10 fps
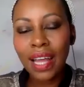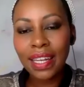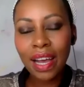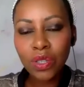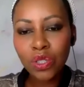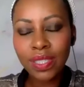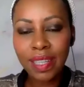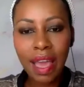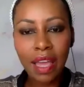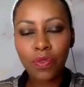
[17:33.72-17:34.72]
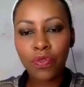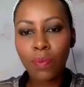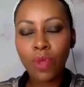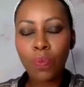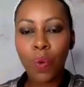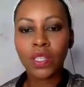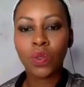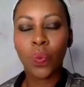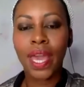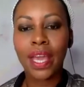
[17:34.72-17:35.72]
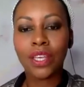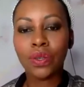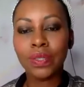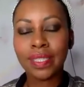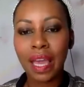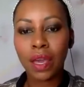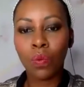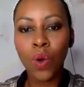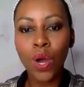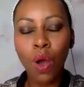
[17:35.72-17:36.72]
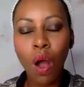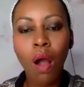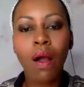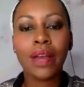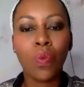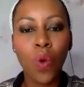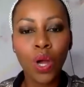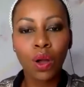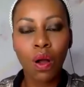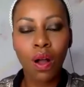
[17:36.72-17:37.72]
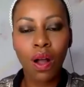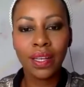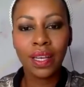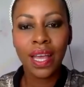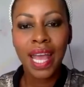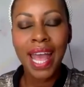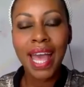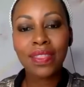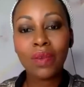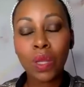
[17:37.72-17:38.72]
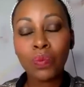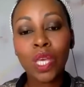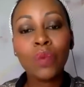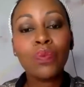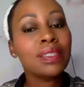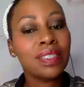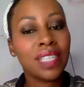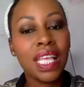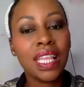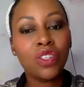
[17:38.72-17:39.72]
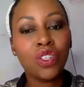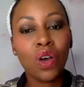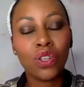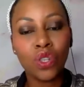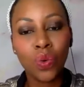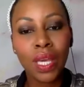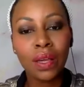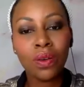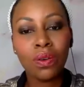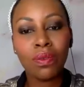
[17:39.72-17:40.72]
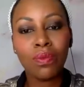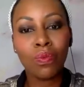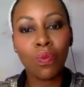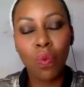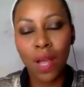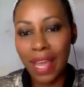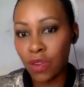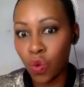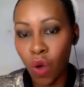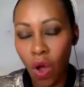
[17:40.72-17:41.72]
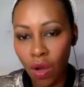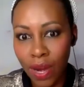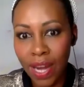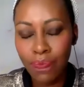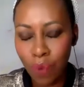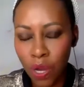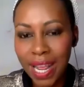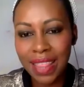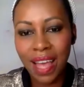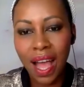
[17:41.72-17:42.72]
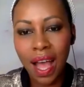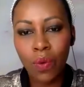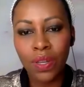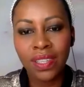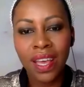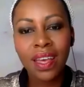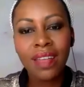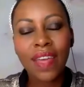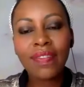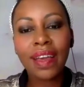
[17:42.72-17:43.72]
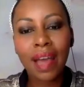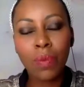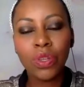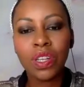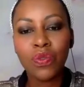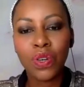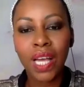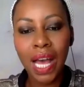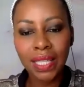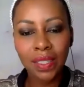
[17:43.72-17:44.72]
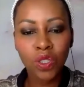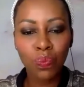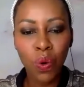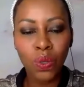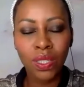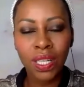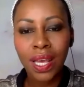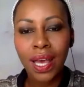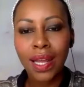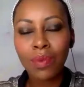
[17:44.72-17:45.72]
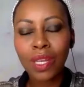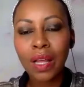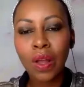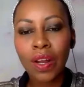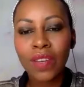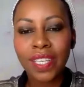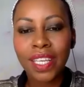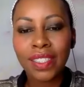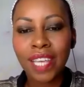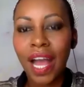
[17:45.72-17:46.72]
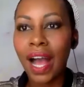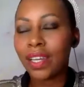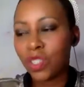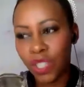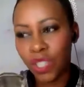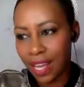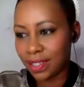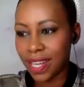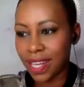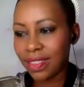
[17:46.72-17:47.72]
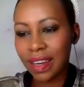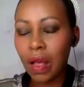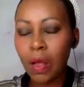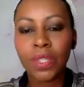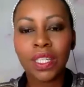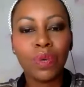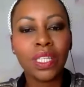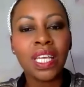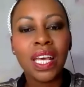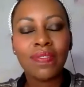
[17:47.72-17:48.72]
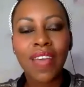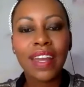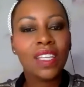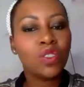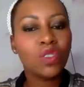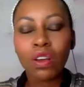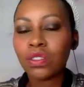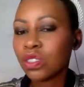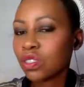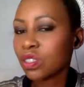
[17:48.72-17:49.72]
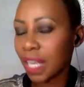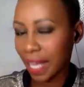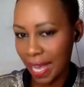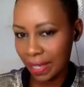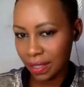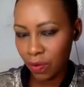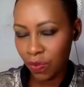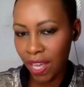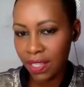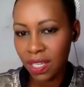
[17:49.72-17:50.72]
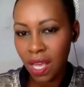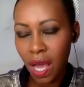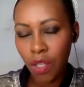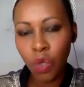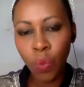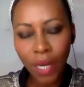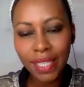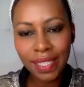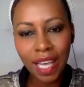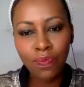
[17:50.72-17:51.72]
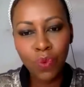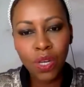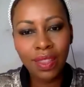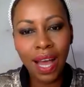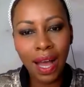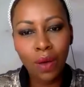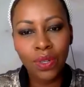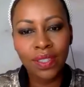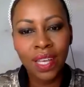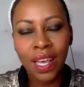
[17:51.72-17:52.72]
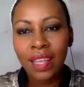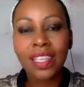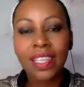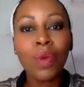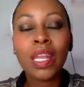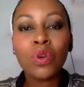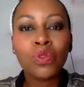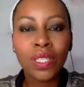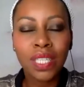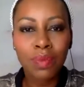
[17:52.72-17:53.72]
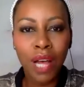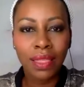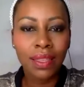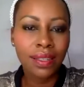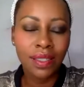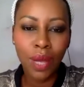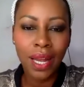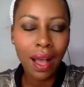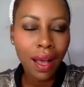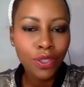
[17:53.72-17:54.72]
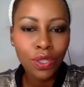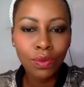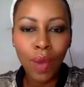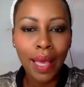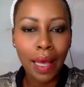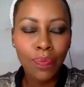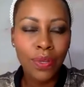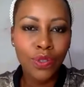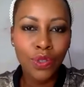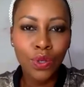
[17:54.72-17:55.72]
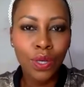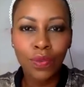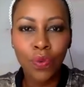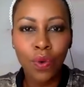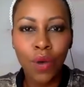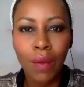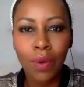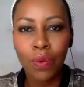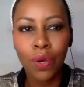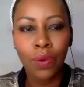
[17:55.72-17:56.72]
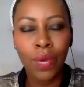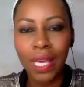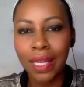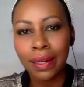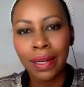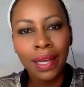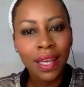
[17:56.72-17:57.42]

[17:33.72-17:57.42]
love what you're saying, from the point where you say work hard, and then when people see that you are doing and you are really putting in the hours, then they come with different kinds of support. And a lot of us can say, she had a dad that helped her, but that is not the case. In fact, you want to say put in the hours. There's many books written about this, about how to wake up and do a 4-hour work week, and